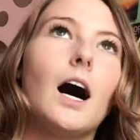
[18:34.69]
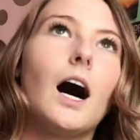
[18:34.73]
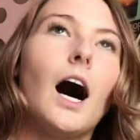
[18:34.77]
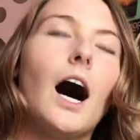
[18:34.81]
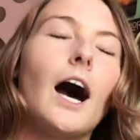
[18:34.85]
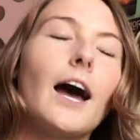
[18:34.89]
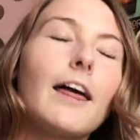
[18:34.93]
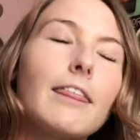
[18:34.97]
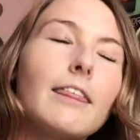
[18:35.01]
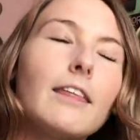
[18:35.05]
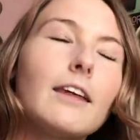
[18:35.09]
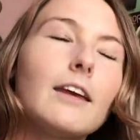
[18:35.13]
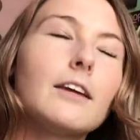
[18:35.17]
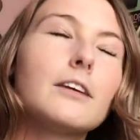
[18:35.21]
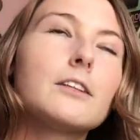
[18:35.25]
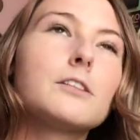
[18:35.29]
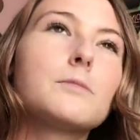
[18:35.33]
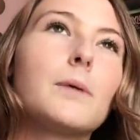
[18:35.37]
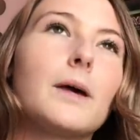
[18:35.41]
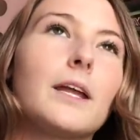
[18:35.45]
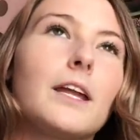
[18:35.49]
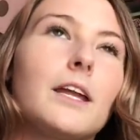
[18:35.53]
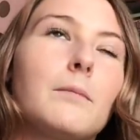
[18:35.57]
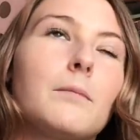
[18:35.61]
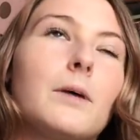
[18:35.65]
I think
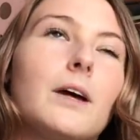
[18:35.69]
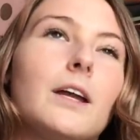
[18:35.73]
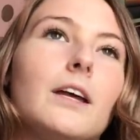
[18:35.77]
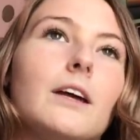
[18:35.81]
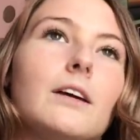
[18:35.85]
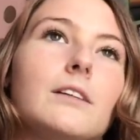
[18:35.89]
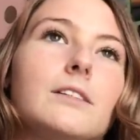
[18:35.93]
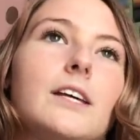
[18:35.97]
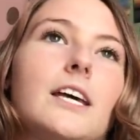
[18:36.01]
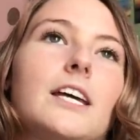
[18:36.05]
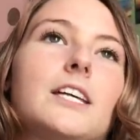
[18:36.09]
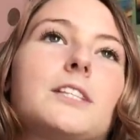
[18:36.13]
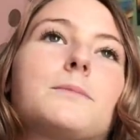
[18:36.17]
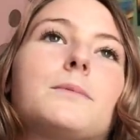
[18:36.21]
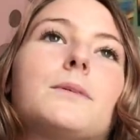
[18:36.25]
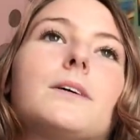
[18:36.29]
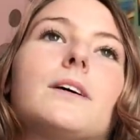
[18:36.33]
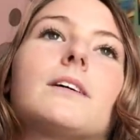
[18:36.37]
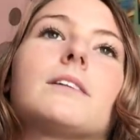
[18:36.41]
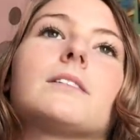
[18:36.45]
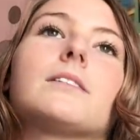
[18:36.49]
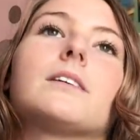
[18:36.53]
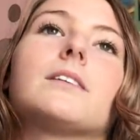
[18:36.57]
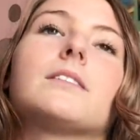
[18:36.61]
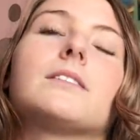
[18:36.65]
spending money on
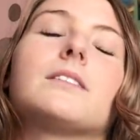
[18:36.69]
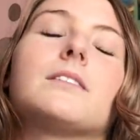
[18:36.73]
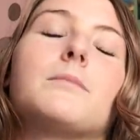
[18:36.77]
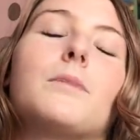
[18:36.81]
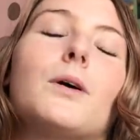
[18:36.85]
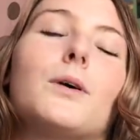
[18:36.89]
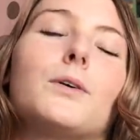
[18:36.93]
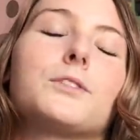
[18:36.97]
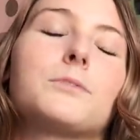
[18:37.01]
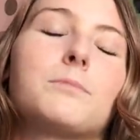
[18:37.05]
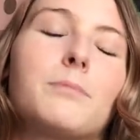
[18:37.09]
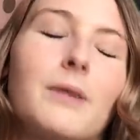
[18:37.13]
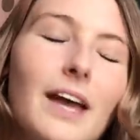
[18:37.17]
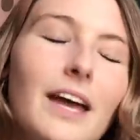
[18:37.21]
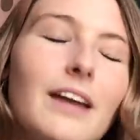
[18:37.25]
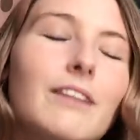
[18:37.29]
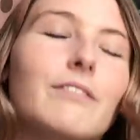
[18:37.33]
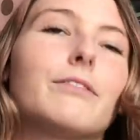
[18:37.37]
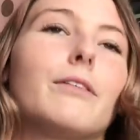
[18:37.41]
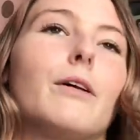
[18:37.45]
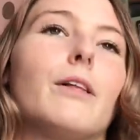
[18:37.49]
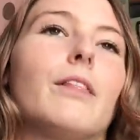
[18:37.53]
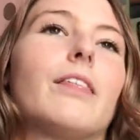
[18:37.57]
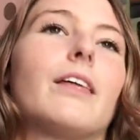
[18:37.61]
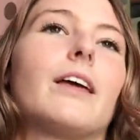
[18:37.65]
textbooks is the most
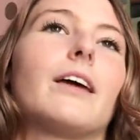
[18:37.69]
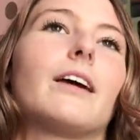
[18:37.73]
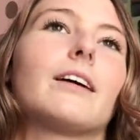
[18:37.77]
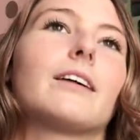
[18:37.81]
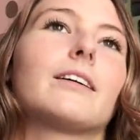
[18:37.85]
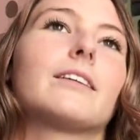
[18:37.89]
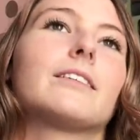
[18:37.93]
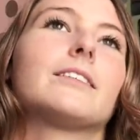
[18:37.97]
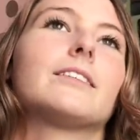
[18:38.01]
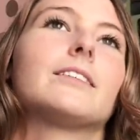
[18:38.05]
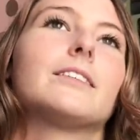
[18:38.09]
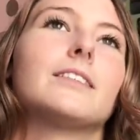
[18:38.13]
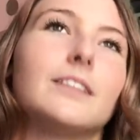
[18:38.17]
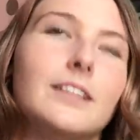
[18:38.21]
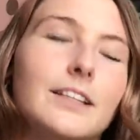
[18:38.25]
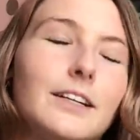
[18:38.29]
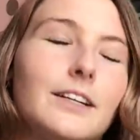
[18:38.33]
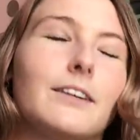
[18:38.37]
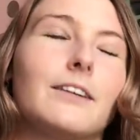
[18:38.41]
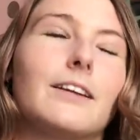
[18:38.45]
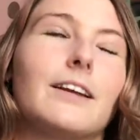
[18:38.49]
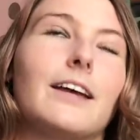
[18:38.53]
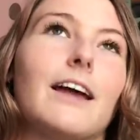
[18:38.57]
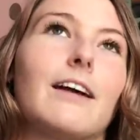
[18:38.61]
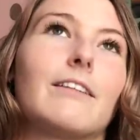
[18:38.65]
painful thing,
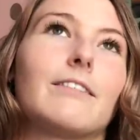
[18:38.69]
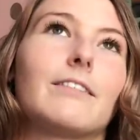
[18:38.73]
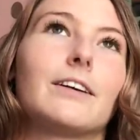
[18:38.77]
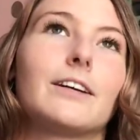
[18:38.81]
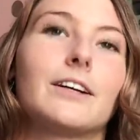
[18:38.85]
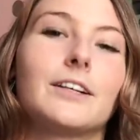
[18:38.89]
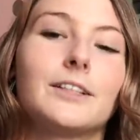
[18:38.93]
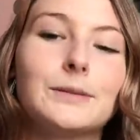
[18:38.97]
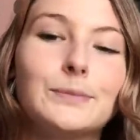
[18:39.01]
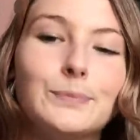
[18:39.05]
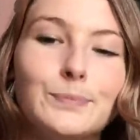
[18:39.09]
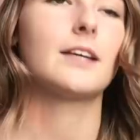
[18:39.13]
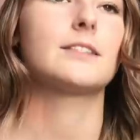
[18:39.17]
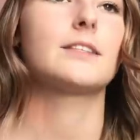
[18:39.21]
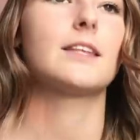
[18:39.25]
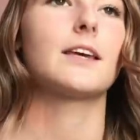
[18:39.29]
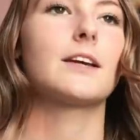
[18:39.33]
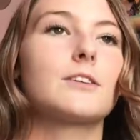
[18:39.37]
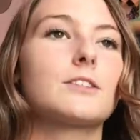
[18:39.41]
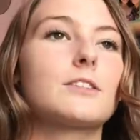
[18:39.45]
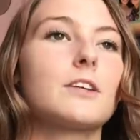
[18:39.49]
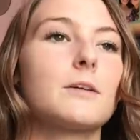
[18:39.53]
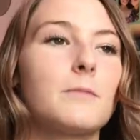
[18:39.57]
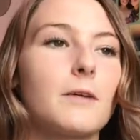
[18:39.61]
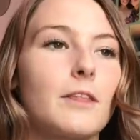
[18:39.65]
literally ever, because
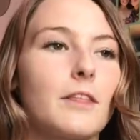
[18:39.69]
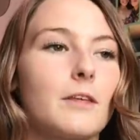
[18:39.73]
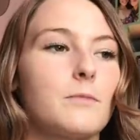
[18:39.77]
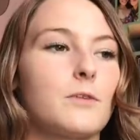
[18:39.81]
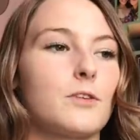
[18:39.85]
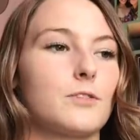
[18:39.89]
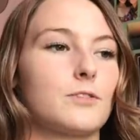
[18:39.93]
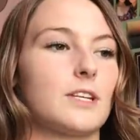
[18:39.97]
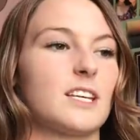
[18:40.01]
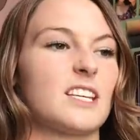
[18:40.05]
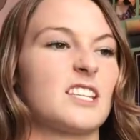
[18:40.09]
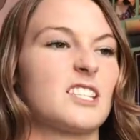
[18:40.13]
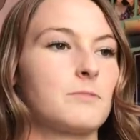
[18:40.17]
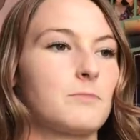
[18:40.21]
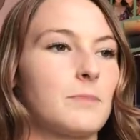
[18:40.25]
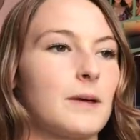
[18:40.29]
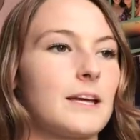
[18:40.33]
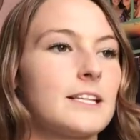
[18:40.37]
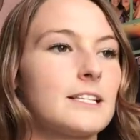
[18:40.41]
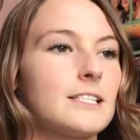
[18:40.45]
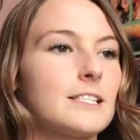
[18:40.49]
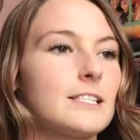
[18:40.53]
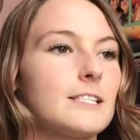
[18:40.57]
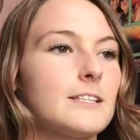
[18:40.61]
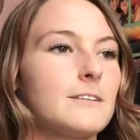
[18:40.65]
they're some of the most
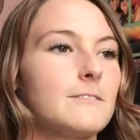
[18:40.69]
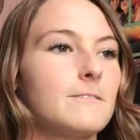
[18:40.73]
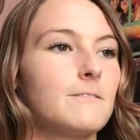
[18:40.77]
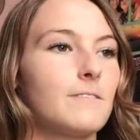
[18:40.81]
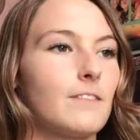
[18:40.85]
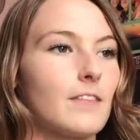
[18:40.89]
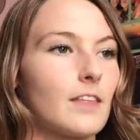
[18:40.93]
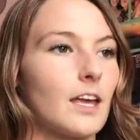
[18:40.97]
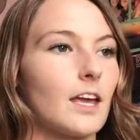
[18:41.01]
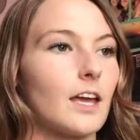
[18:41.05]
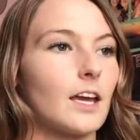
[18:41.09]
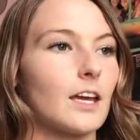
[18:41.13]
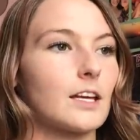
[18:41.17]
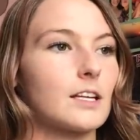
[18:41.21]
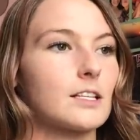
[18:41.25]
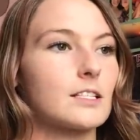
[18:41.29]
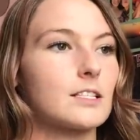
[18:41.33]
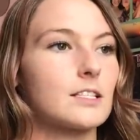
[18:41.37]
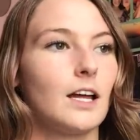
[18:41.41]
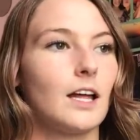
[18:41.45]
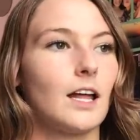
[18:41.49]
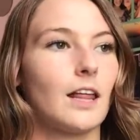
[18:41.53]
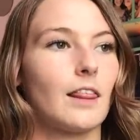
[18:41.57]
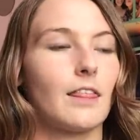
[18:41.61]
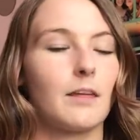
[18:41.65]
expensive things
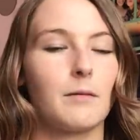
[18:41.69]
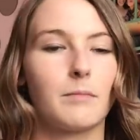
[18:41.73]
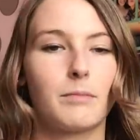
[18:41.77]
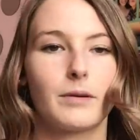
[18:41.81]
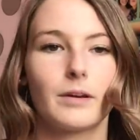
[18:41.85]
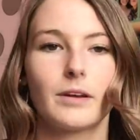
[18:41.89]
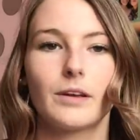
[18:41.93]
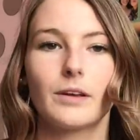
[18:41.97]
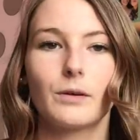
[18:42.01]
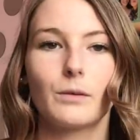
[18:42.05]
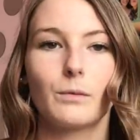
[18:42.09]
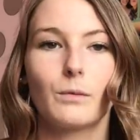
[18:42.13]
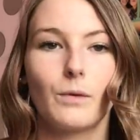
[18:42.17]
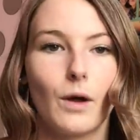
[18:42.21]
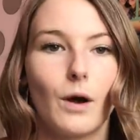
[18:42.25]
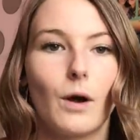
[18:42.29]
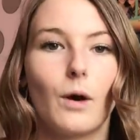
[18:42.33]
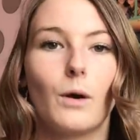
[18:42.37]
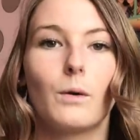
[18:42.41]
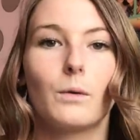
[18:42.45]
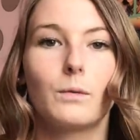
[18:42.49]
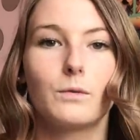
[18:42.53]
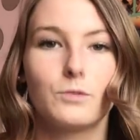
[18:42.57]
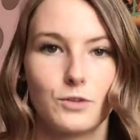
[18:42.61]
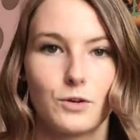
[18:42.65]
that bring you
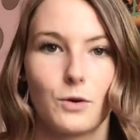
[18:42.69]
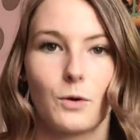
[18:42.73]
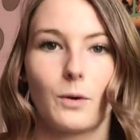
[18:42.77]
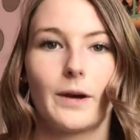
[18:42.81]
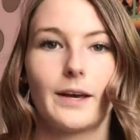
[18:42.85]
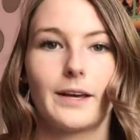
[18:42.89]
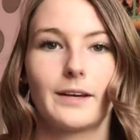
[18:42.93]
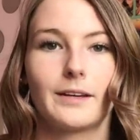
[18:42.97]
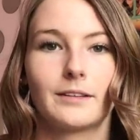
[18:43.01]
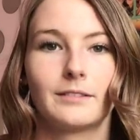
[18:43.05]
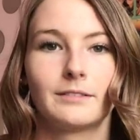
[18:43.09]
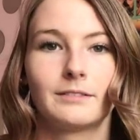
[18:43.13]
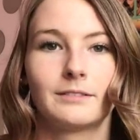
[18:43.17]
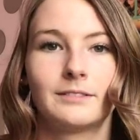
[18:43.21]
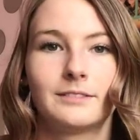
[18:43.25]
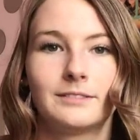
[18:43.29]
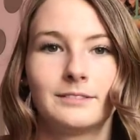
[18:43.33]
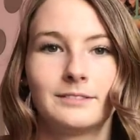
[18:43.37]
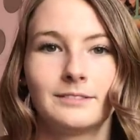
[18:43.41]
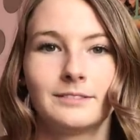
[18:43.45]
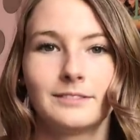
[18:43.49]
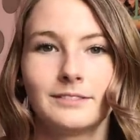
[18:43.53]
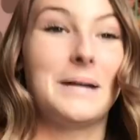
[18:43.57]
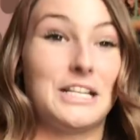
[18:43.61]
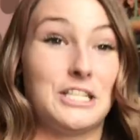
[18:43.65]
no joy.
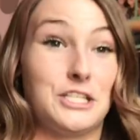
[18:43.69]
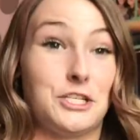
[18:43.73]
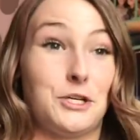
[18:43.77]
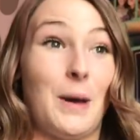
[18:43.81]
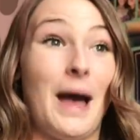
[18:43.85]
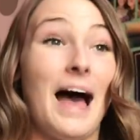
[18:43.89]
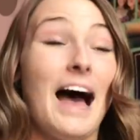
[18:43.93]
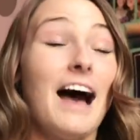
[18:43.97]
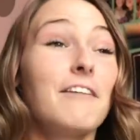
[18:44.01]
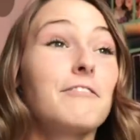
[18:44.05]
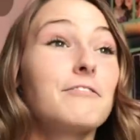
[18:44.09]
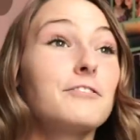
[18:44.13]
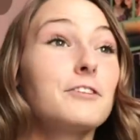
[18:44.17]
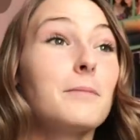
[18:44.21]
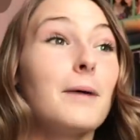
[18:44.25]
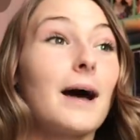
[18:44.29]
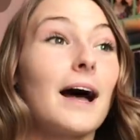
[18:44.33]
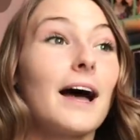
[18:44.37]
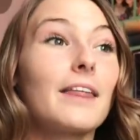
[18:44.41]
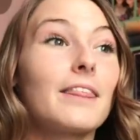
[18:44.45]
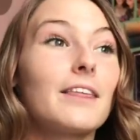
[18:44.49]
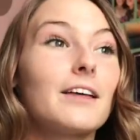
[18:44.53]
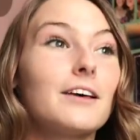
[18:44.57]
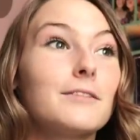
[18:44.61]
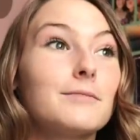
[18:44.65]
But you have to
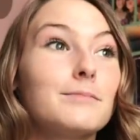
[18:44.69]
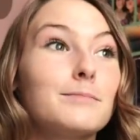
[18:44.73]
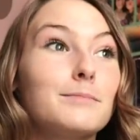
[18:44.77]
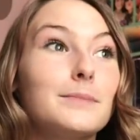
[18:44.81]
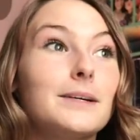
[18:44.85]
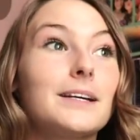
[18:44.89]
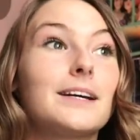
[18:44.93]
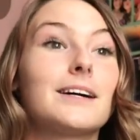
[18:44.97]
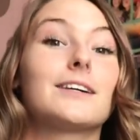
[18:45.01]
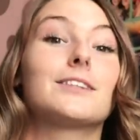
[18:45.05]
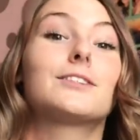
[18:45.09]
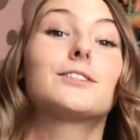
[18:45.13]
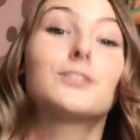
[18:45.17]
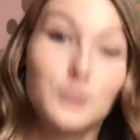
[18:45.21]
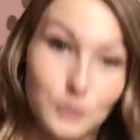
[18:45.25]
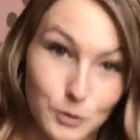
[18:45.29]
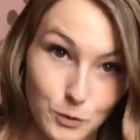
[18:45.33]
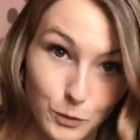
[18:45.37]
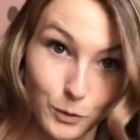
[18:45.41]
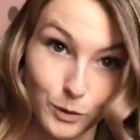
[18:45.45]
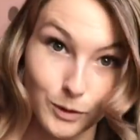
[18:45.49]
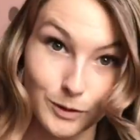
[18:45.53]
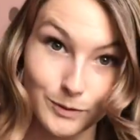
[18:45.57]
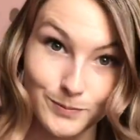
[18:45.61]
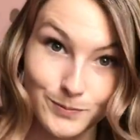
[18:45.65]
buy them because
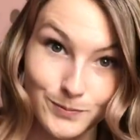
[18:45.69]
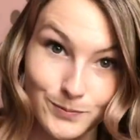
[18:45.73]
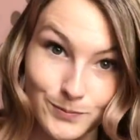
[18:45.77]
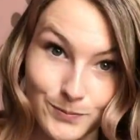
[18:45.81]
school.